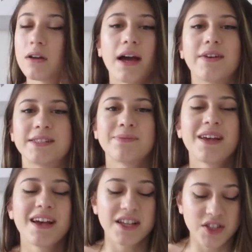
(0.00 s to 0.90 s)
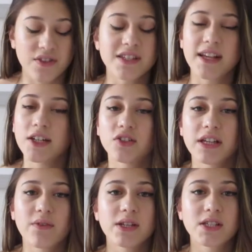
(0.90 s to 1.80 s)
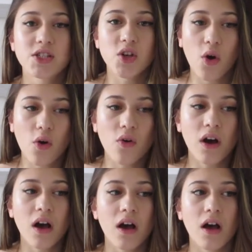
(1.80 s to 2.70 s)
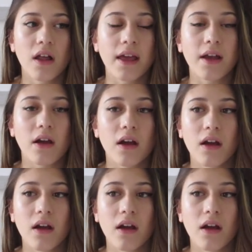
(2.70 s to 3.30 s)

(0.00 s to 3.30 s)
Anyway, so the scheduling was so like